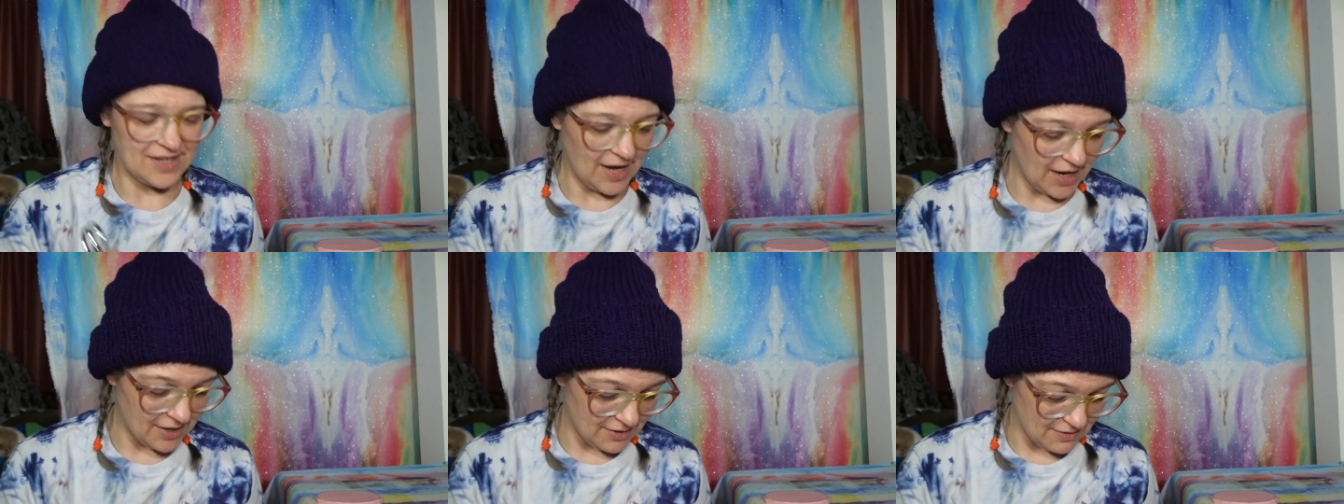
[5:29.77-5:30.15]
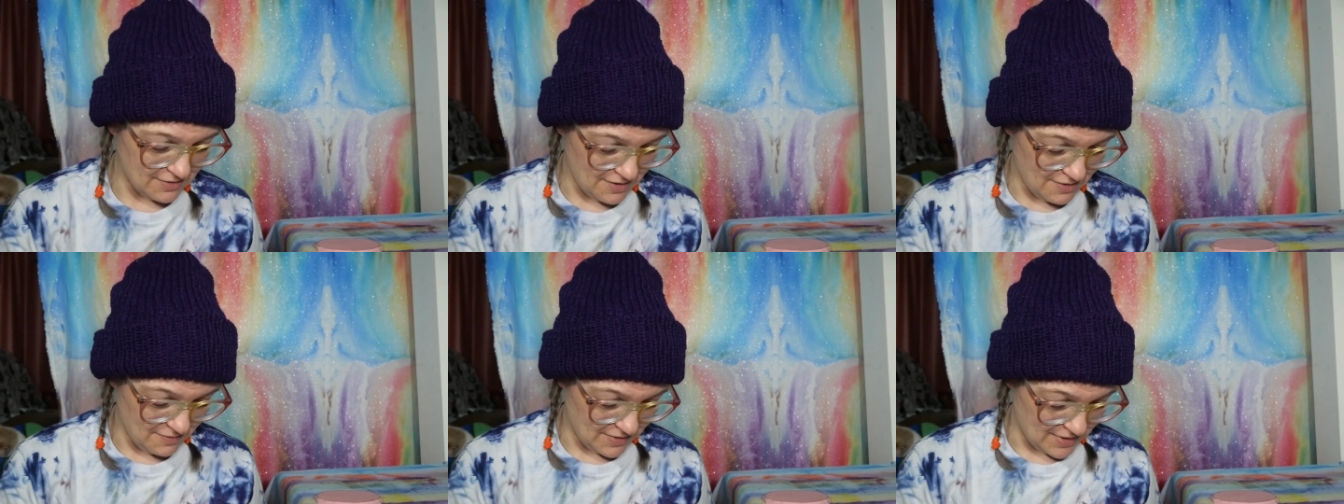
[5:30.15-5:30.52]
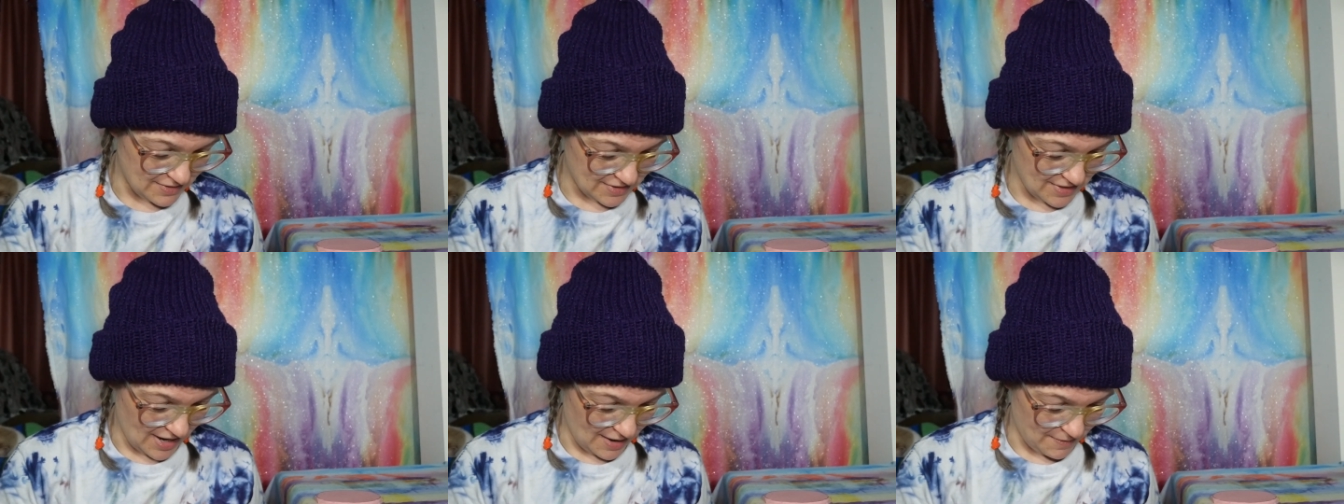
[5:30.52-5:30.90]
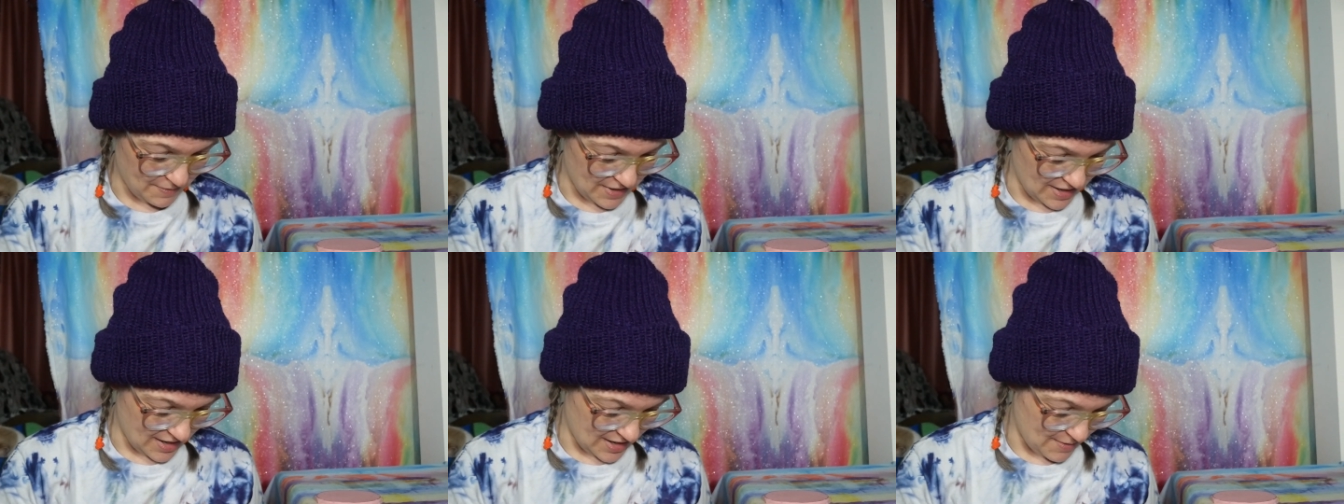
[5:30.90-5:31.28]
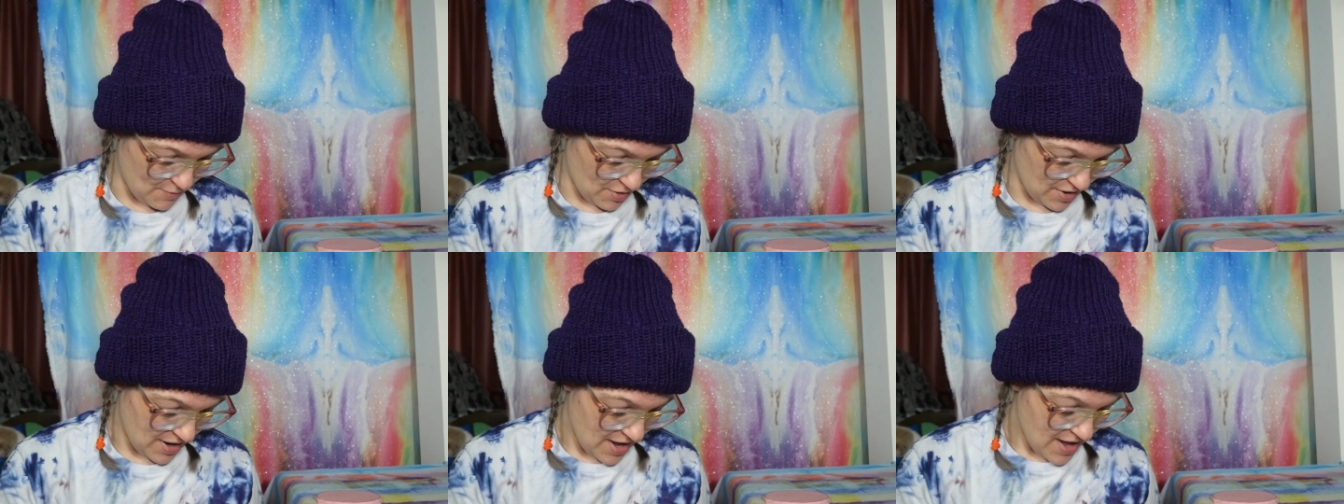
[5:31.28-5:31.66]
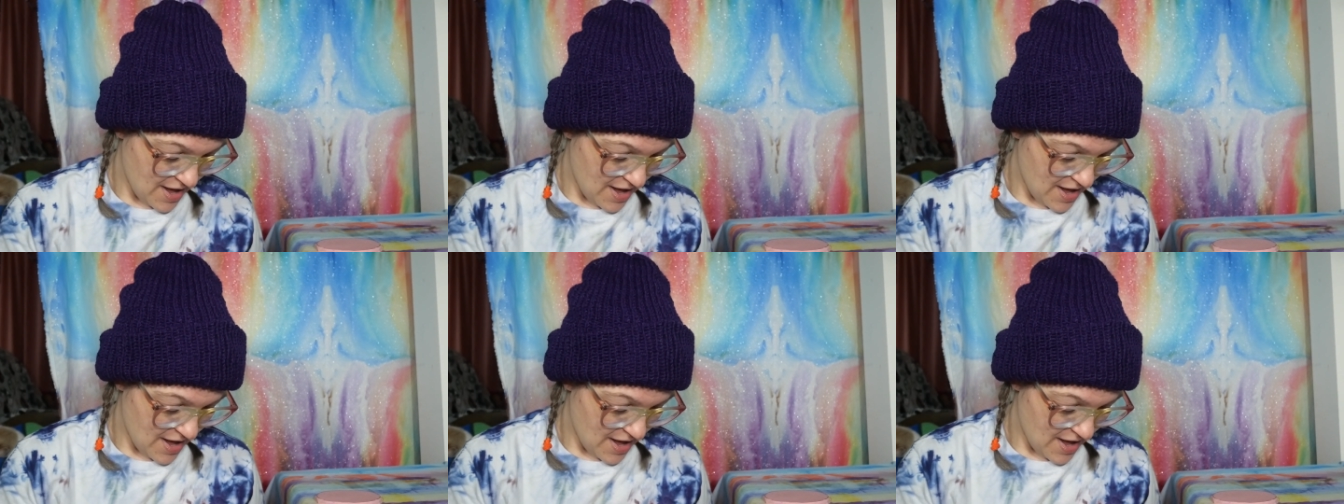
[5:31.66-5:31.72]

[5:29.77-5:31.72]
I don't know what's happening anymore.